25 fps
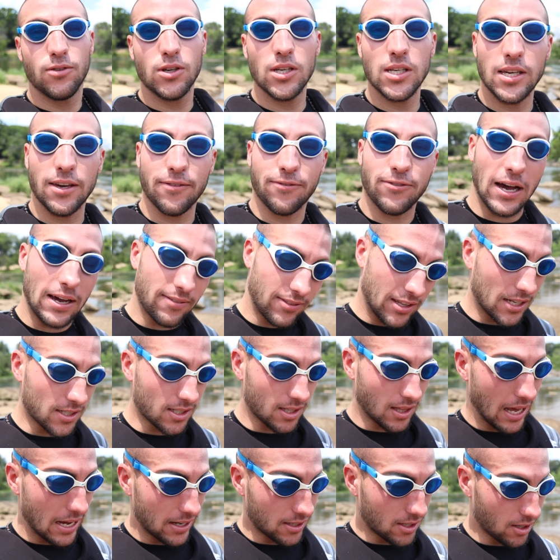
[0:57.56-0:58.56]
If we can get
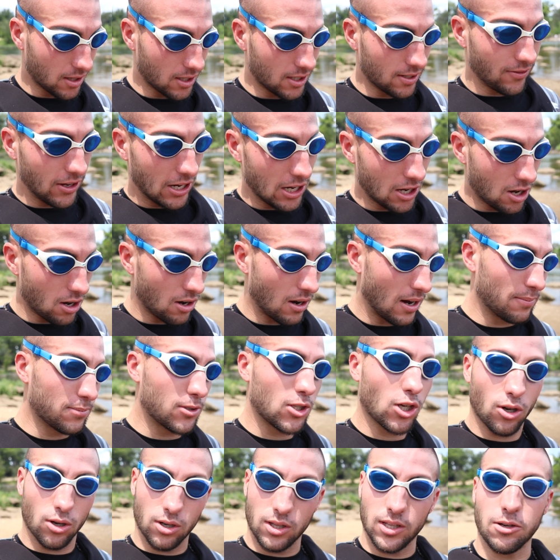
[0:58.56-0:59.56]
5,000 likes on this video, I'm
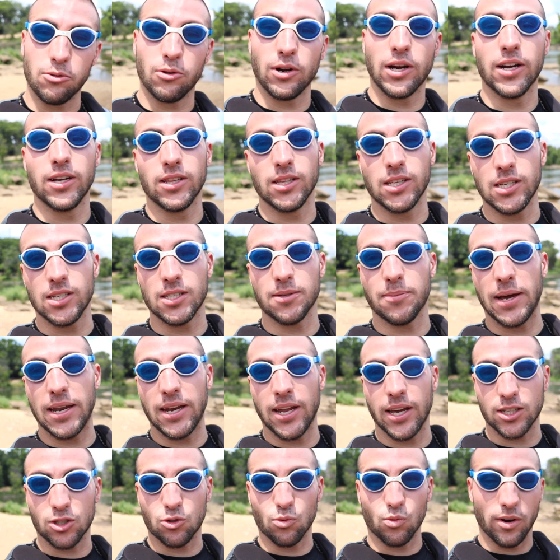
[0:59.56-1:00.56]
totally wearing these in my
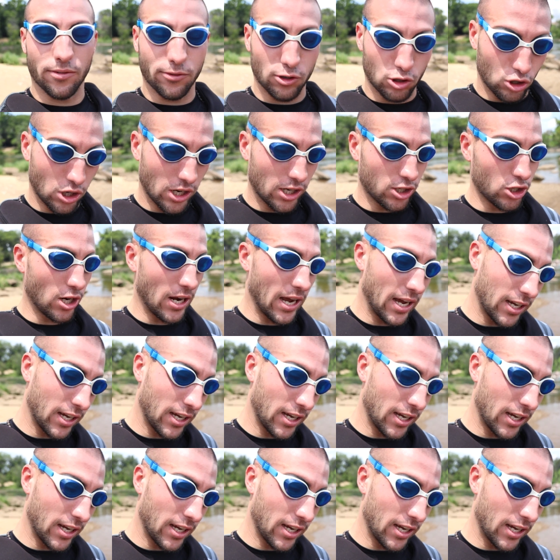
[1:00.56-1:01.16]
next river treasure